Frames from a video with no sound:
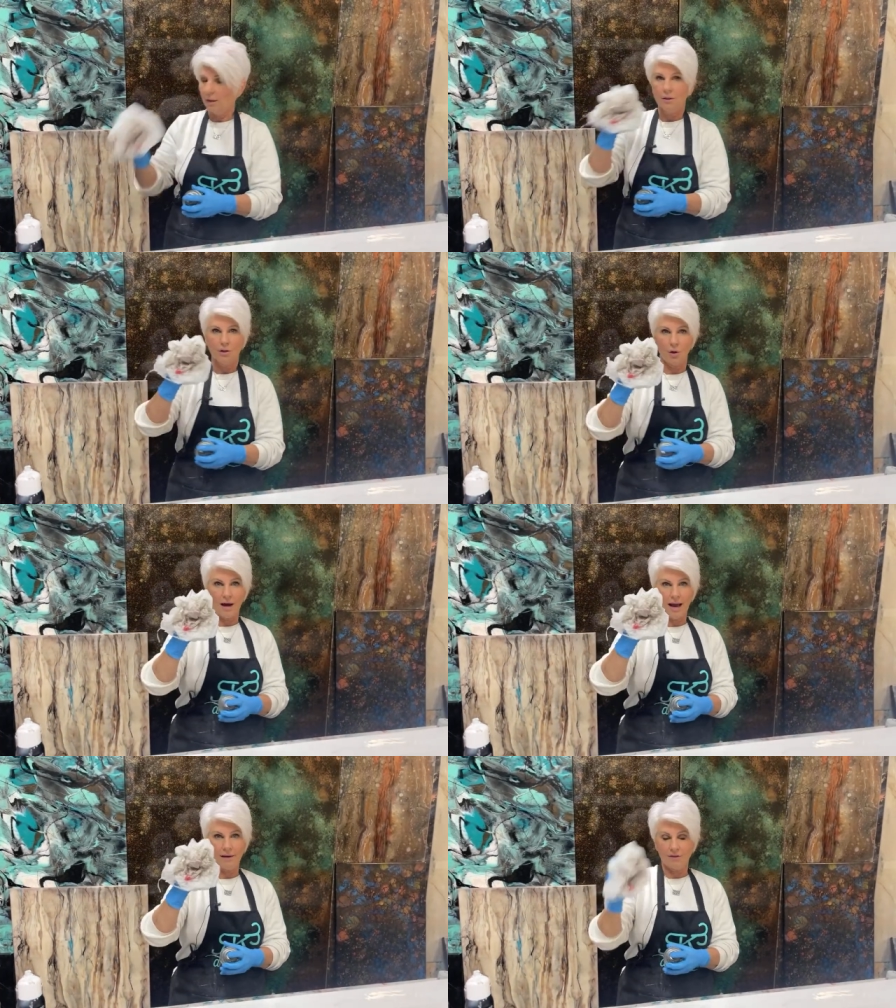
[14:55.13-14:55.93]
So I
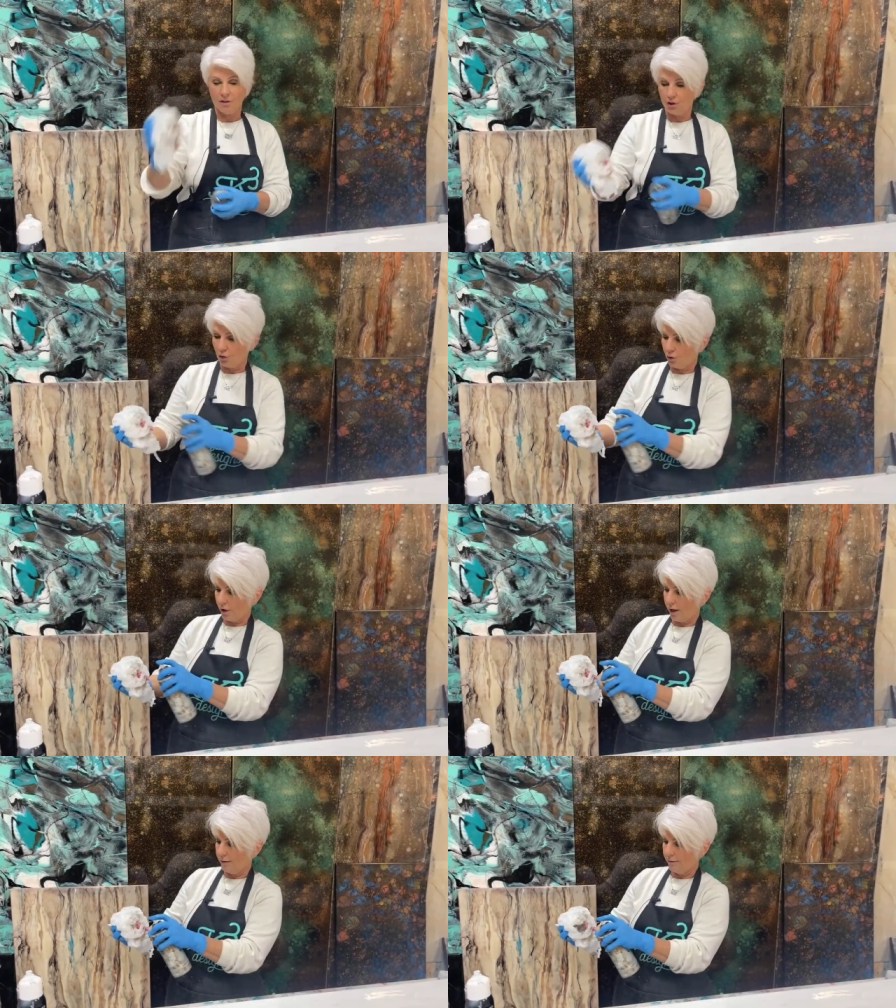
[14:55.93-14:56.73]
have the stone
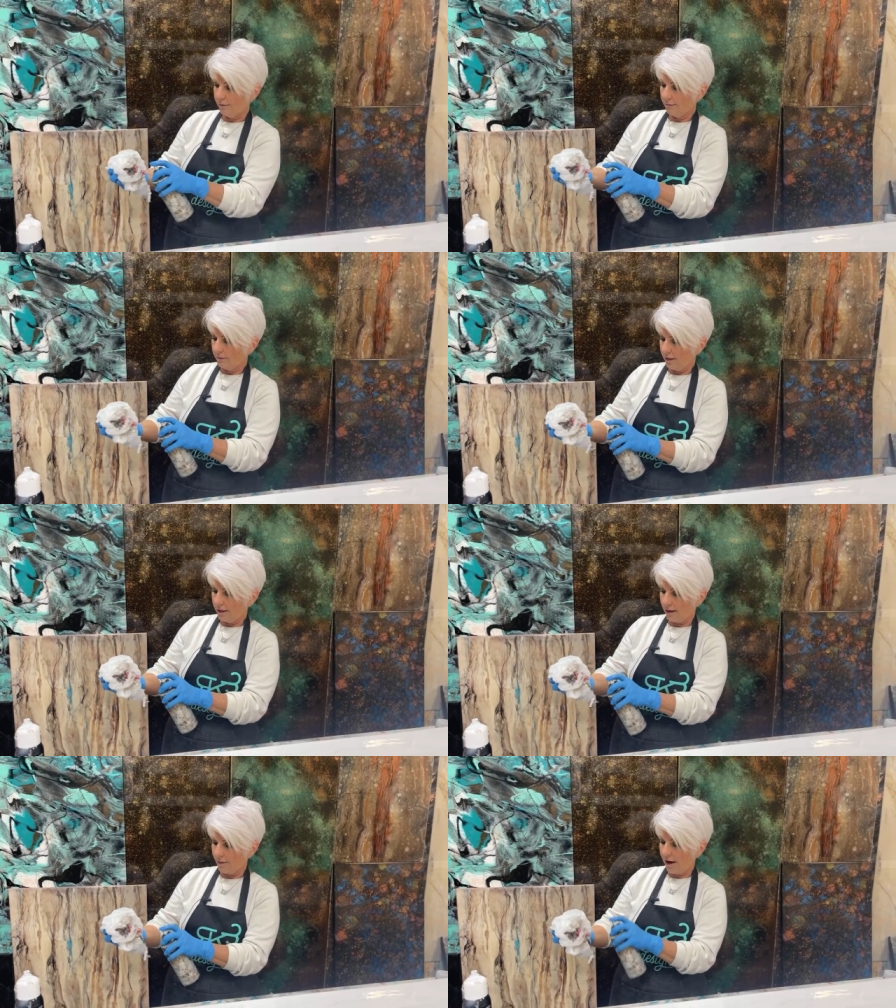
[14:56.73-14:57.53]
gray,
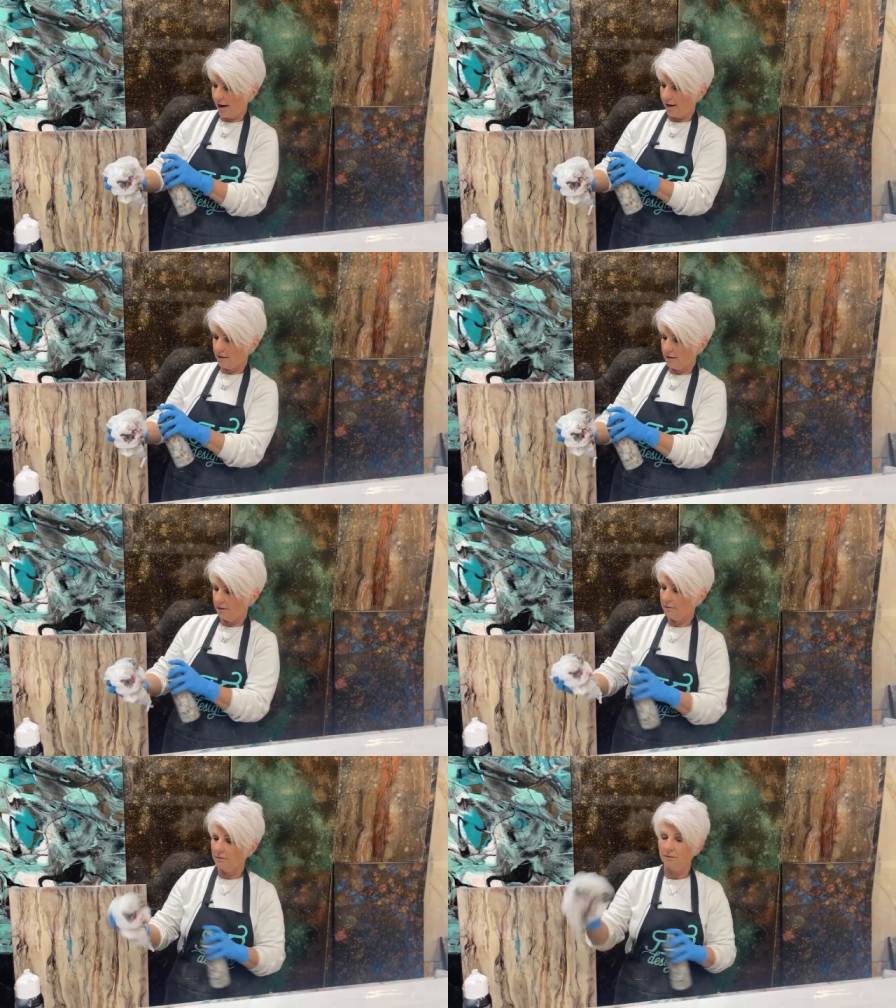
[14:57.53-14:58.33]
and I'm add
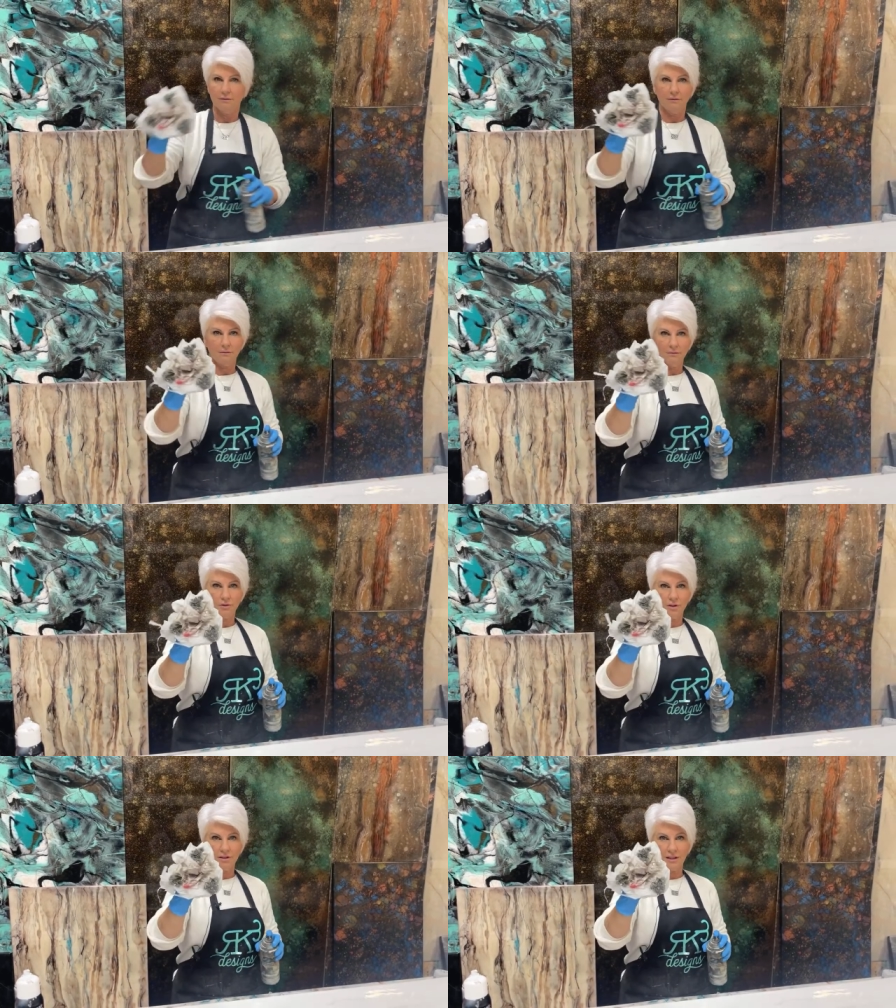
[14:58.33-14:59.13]

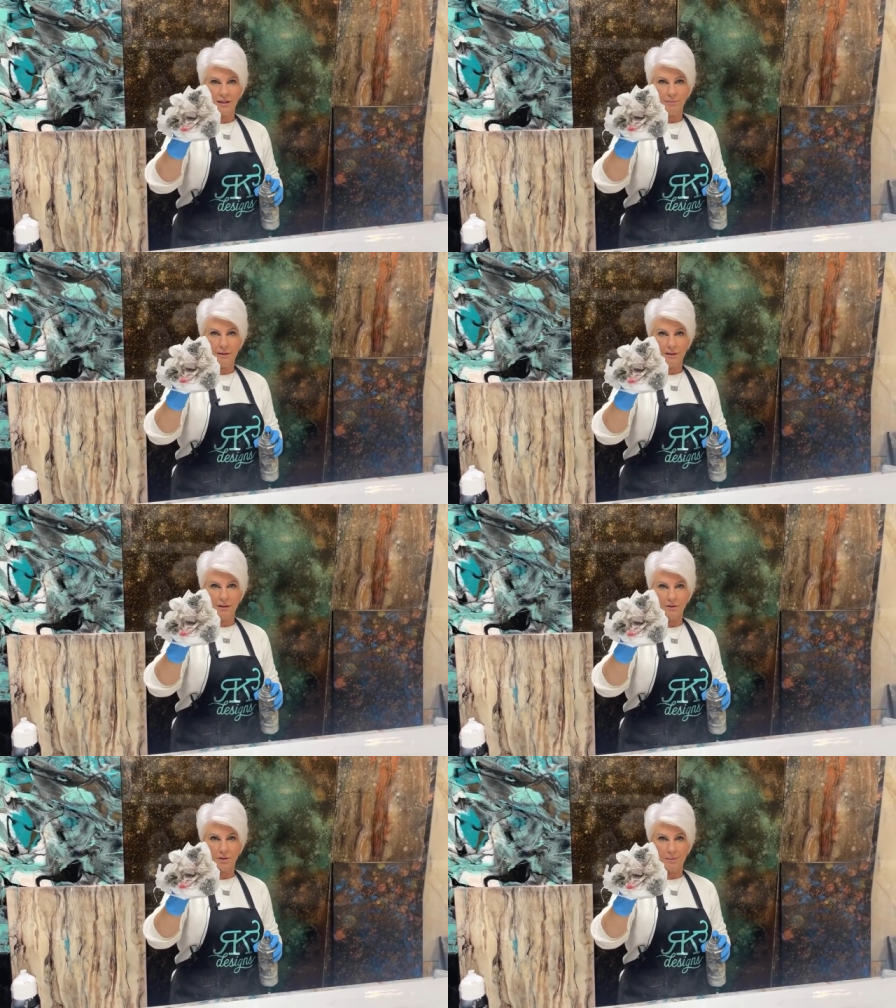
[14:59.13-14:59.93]
just a couple of
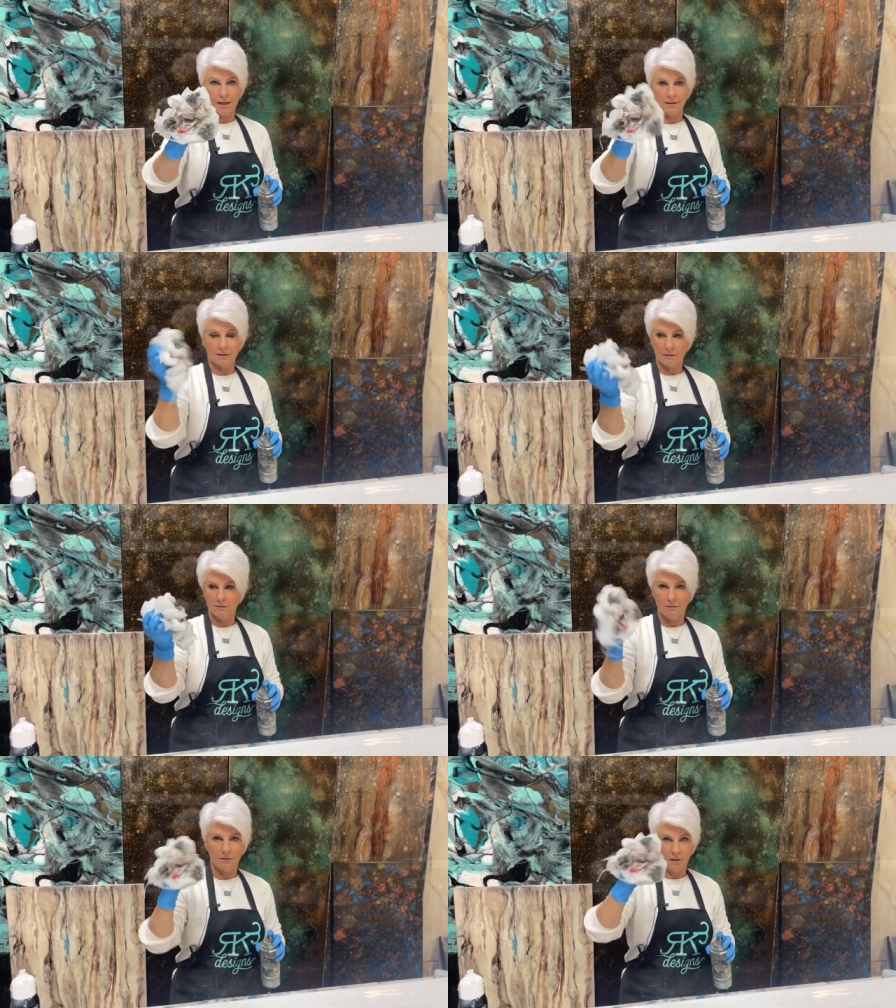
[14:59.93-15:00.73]
little spots
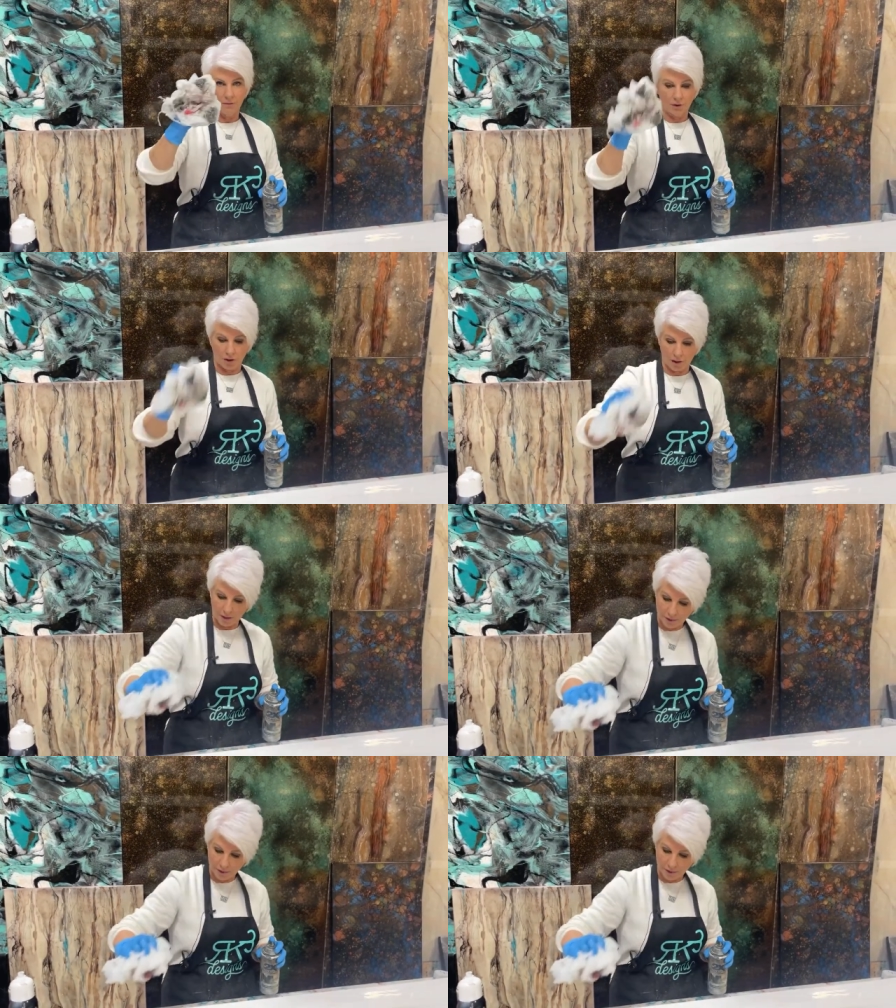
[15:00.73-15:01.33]
of the dark.